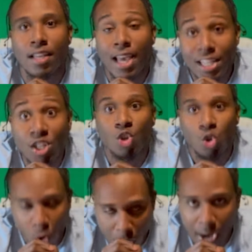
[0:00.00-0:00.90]
It's a
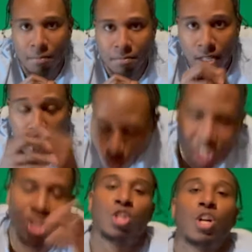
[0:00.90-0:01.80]
crime.
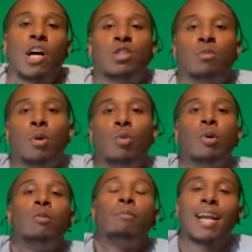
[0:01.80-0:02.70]
What's good, y'all? It's your boy
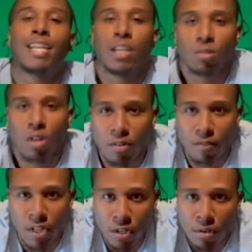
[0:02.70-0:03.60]
Will. We're back and get another
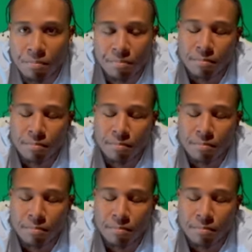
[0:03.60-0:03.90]
video.